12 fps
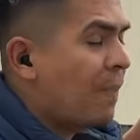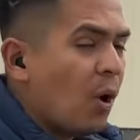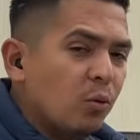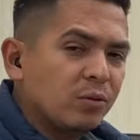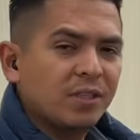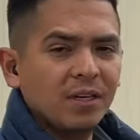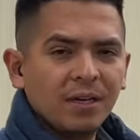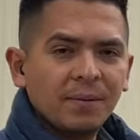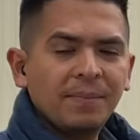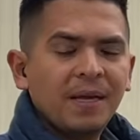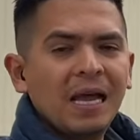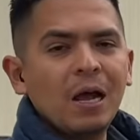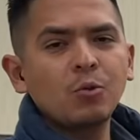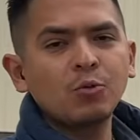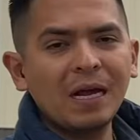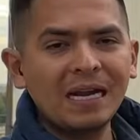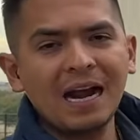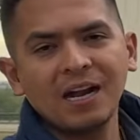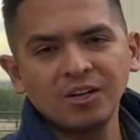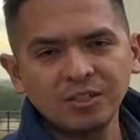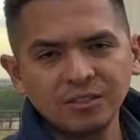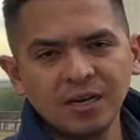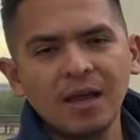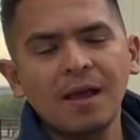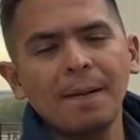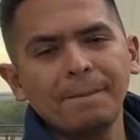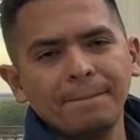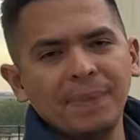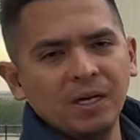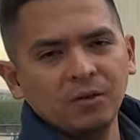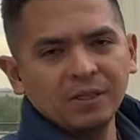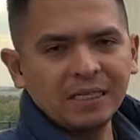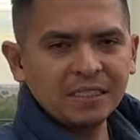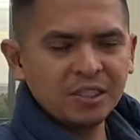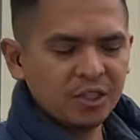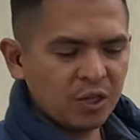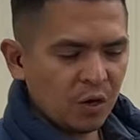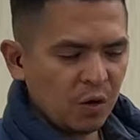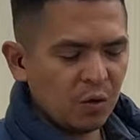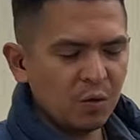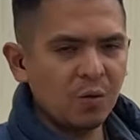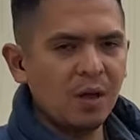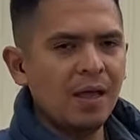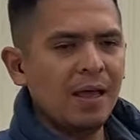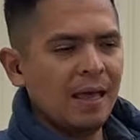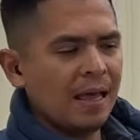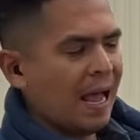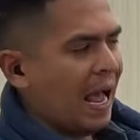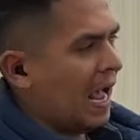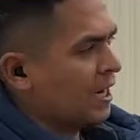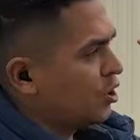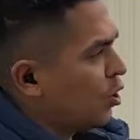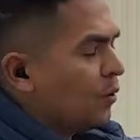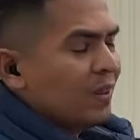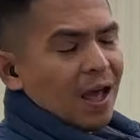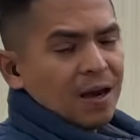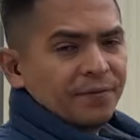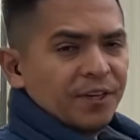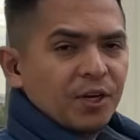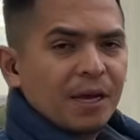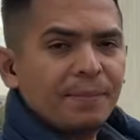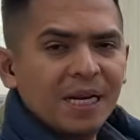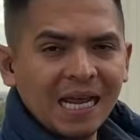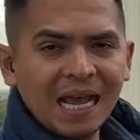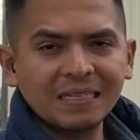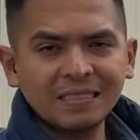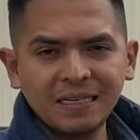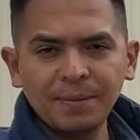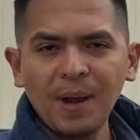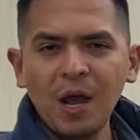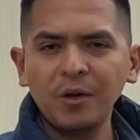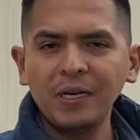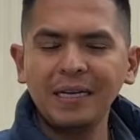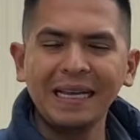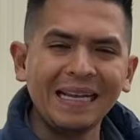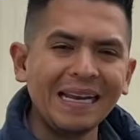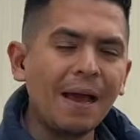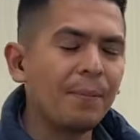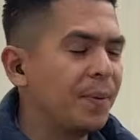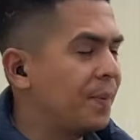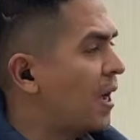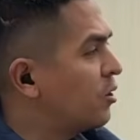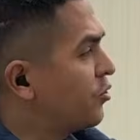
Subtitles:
bolt-up red iron building. So I know a lot of you have been asking about it, and I'm about